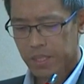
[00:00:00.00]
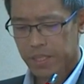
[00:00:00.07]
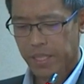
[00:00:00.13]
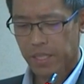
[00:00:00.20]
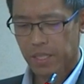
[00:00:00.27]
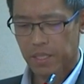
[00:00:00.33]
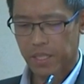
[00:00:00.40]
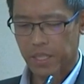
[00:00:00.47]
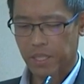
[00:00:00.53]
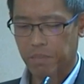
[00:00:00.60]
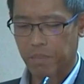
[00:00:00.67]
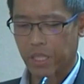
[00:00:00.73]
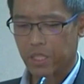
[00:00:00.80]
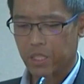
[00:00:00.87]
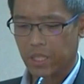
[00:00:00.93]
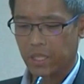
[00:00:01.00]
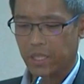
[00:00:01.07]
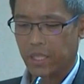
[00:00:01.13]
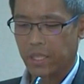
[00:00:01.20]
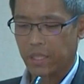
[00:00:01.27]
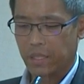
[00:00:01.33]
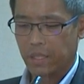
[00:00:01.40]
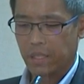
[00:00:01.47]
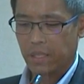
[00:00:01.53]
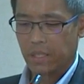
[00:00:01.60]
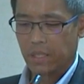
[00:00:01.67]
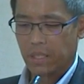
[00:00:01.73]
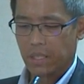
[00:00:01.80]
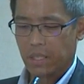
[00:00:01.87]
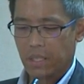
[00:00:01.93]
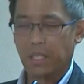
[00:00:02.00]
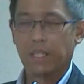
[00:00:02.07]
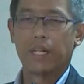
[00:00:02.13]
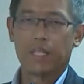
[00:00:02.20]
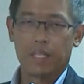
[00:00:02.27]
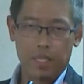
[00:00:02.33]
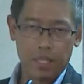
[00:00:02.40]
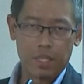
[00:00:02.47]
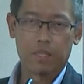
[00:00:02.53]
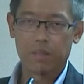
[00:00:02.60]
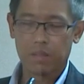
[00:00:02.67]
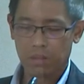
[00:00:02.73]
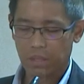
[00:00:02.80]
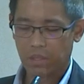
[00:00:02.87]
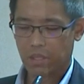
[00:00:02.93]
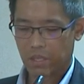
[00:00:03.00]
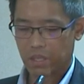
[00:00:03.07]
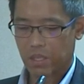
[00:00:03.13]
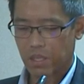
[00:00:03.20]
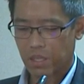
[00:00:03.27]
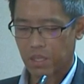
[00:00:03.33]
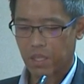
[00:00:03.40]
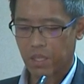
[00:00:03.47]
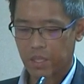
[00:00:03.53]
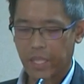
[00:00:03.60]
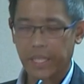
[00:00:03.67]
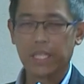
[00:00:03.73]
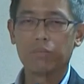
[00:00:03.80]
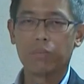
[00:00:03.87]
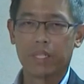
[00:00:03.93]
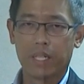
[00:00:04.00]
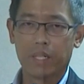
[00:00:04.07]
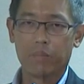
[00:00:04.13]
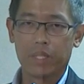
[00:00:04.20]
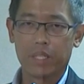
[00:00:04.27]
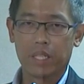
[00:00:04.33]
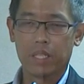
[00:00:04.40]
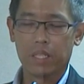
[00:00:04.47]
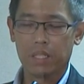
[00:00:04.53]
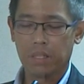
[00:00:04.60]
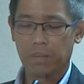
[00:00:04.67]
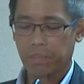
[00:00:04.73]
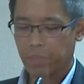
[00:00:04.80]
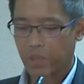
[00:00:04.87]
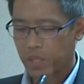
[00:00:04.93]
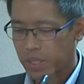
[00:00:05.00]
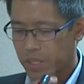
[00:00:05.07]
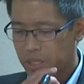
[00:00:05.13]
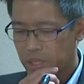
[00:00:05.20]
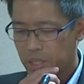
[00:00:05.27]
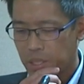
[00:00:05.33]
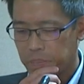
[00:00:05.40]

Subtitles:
Secondly, he mentioned that, and tied in with that earlier point,